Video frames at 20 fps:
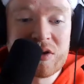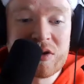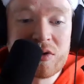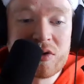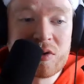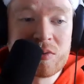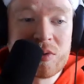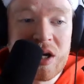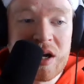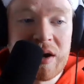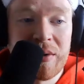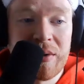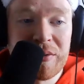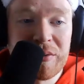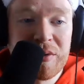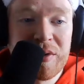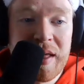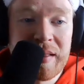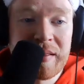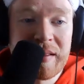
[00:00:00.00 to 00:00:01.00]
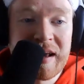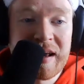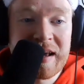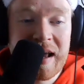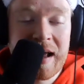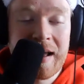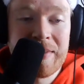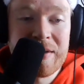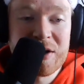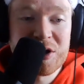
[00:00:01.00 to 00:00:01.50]
YouTube channel through that
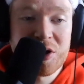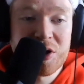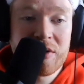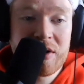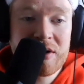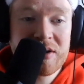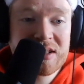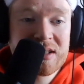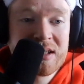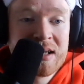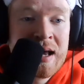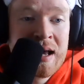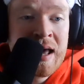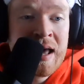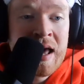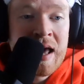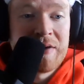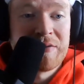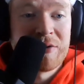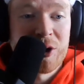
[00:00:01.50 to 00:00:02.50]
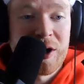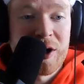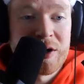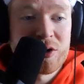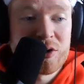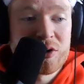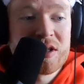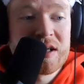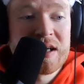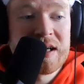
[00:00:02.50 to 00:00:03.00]
link in the show notes. If you're
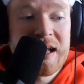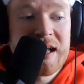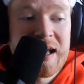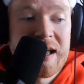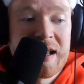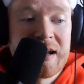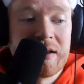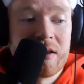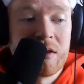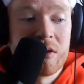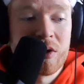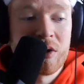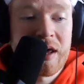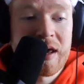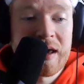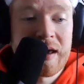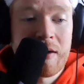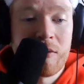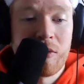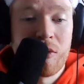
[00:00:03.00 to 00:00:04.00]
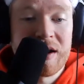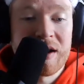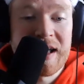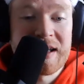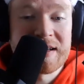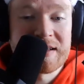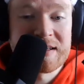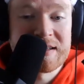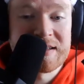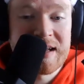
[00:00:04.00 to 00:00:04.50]
interested in looking at what he
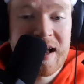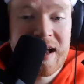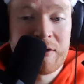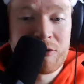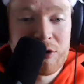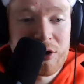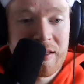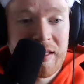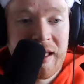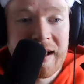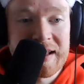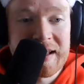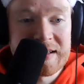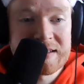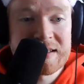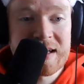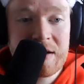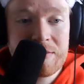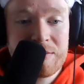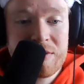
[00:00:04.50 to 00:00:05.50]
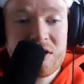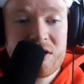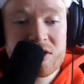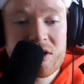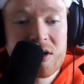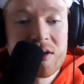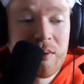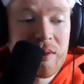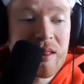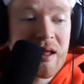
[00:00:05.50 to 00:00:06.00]
has to say, I really like his setup here.
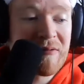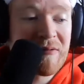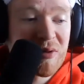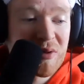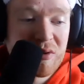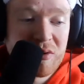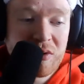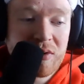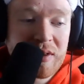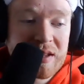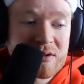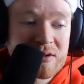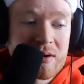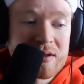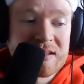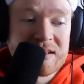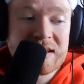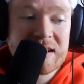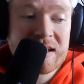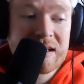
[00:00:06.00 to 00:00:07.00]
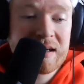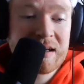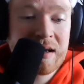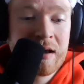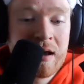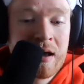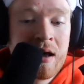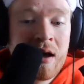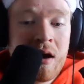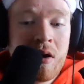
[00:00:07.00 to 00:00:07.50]
So without further ado, let's go ahead and
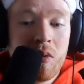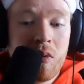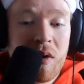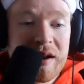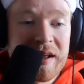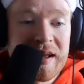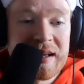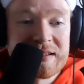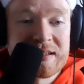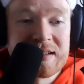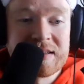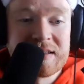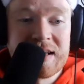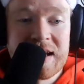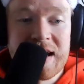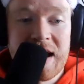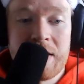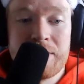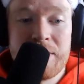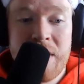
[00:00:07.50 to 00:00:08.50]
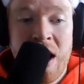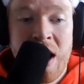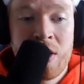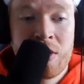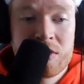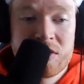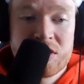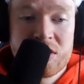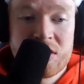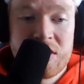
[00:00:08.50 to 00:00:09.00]
see what he has to say
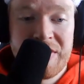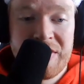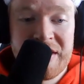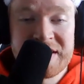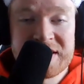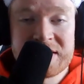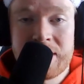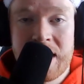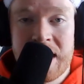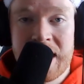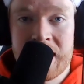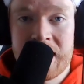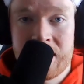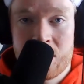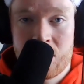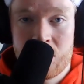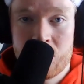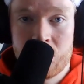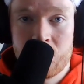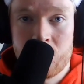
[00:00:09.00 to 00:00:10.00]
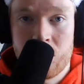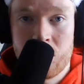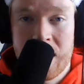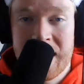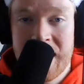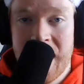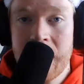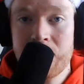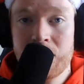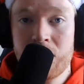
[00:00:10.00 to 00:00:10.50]
about this man who
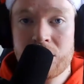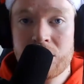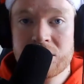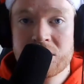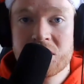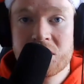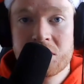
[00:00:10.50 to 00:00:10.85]
enabled